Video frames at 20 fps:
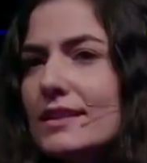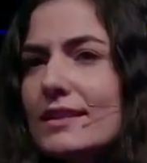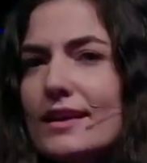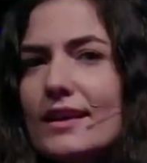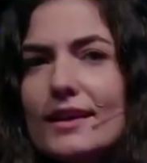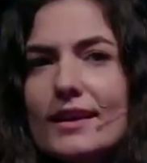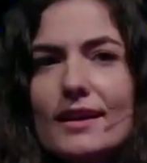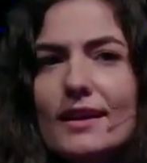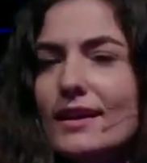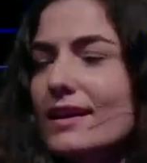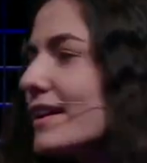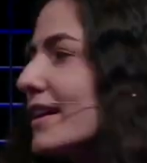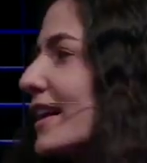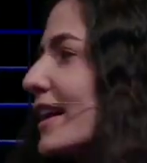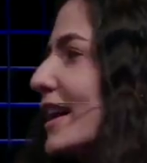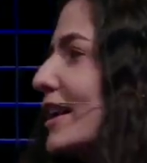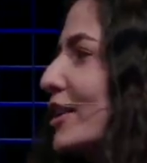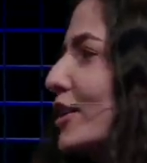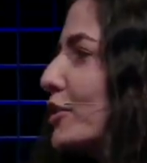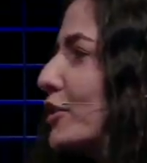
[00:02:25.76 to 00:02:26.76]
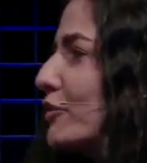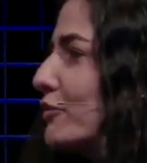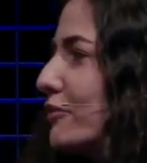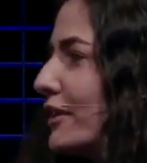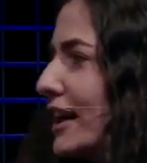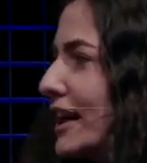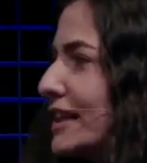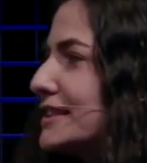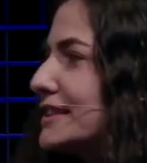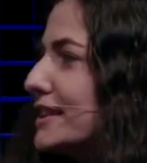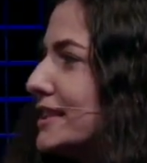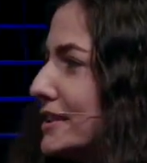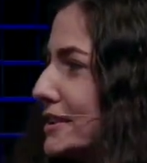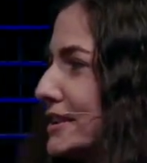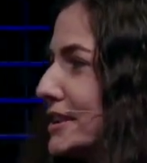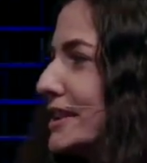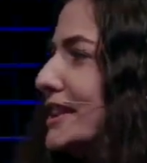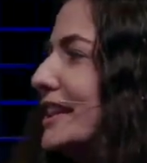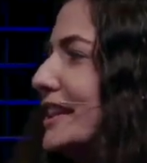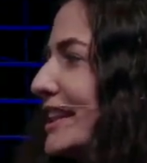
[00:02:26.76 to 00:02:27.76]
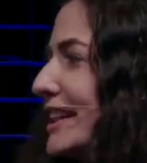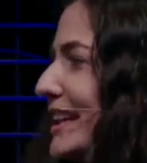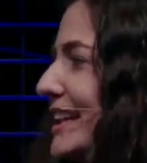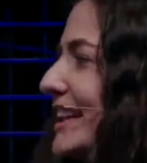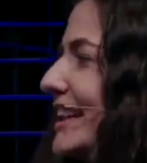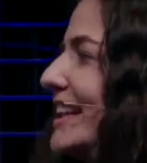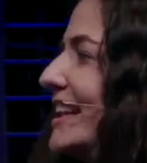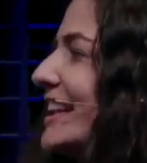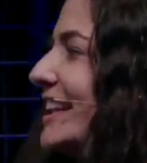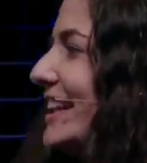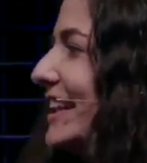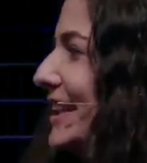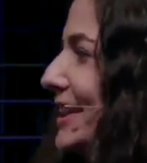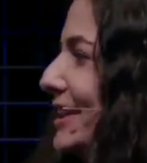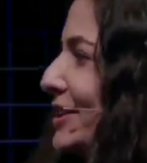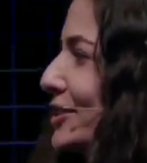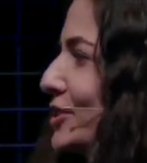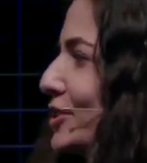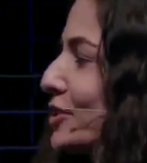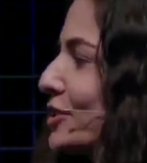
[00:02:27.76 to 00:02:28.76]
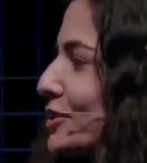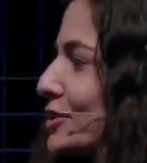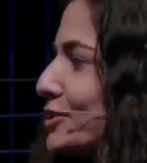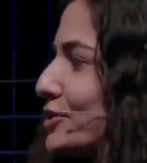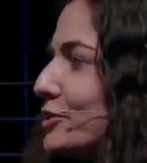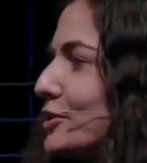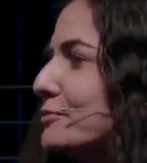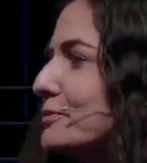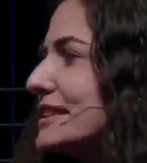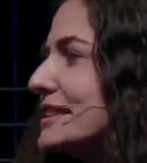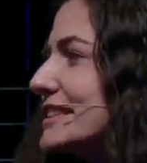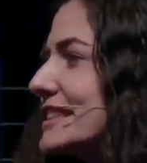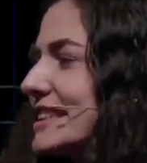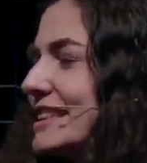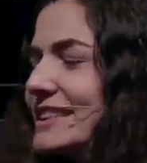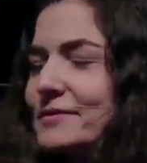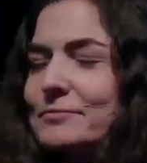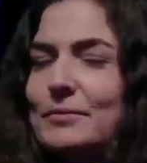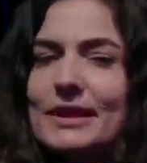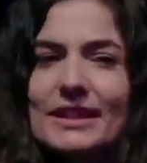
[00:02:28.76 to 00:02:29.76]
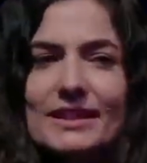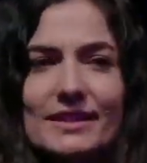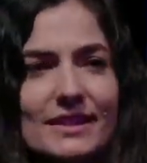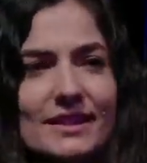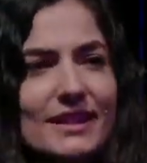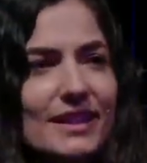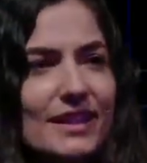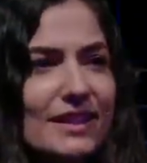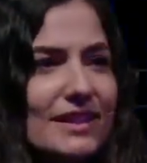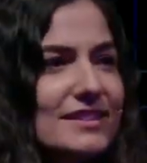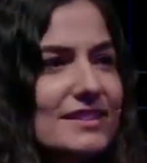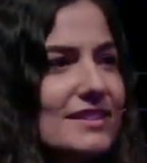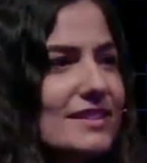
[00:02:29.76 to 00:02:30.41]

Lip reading: a lot of accent talk you're missing, but in English